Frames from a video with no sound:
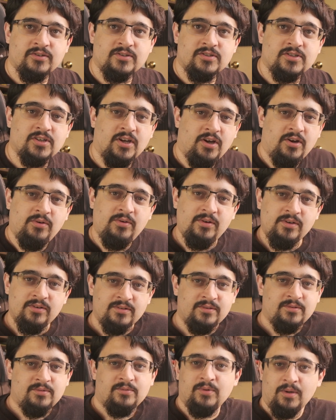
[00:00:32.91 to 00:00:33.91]
So,
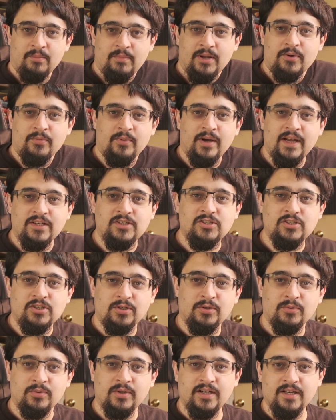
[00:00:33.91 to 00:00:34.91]
what better way
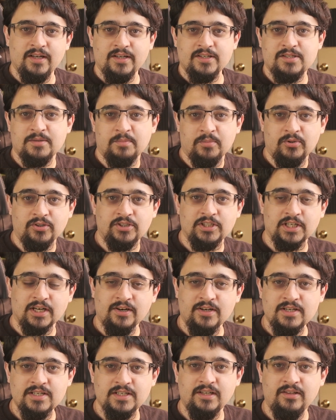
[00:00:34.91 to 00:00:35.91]
to uh, support
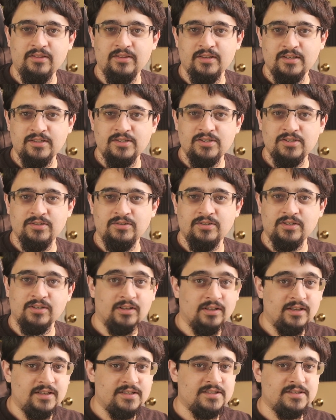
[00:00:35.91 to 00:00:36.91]
charity than to
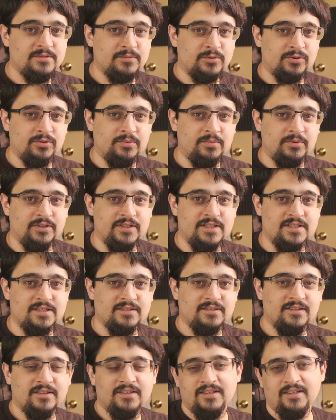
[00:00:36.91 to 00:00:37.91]
utilize some
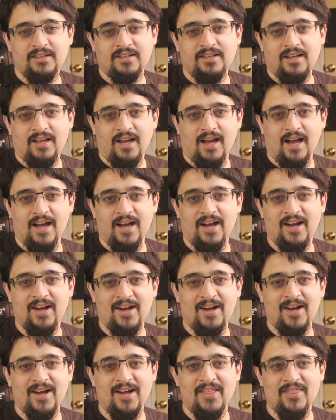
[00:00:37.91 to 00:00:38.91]
Kruleboyz?
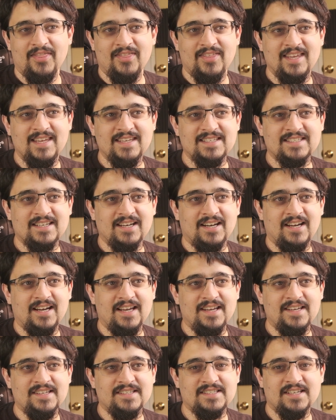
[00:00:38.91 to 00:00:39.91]
Uh, these
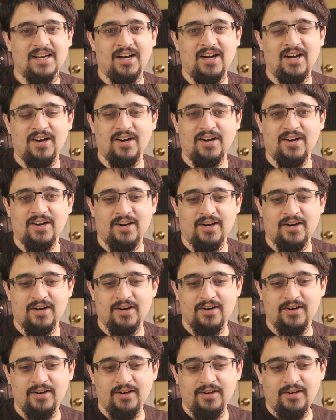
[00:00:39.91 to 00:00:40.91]
guys
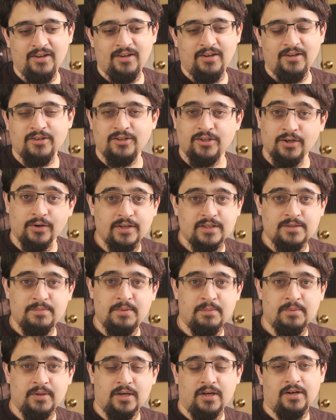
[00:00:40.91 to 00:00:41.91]
are going to
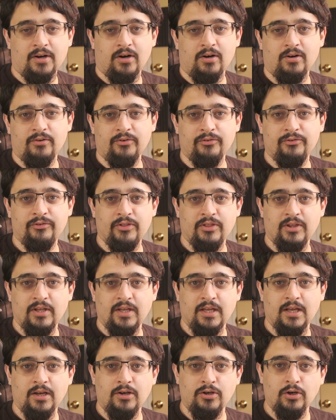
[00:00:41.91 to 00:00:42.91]
be part of
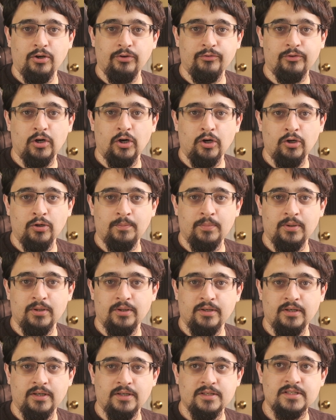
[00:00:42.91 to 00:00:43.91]
the Nova
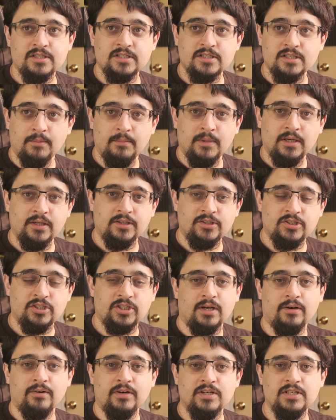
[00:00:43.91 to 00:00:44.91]
Open Summer
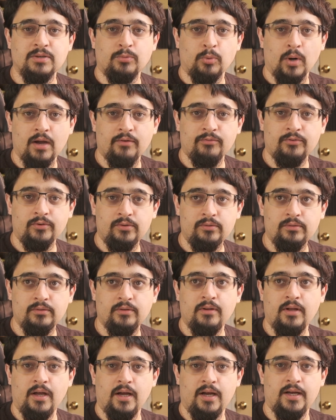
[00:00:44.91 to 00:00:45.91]
Charity Raffle,
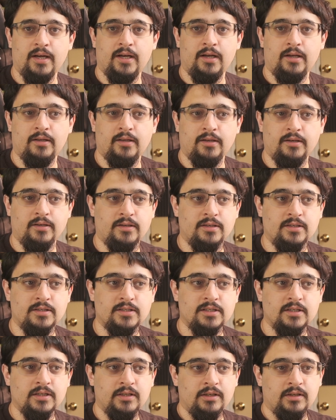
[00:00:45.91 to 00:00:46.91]
and